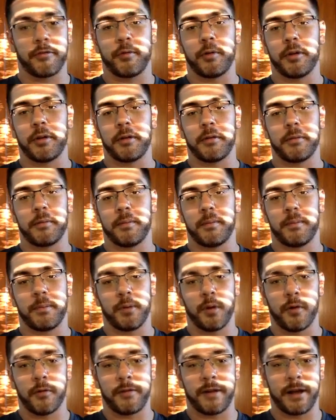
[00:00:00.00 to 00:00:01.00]
Twitter
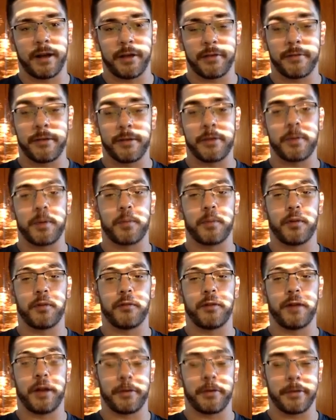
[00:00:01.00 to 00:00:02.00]
profiles, Facebook
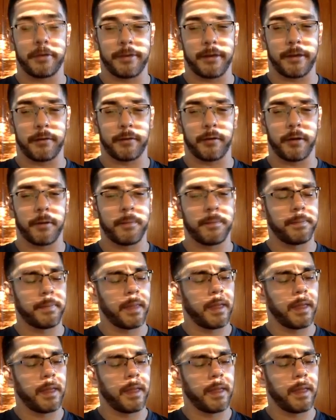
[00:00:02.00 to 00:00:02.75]
profiles, etc.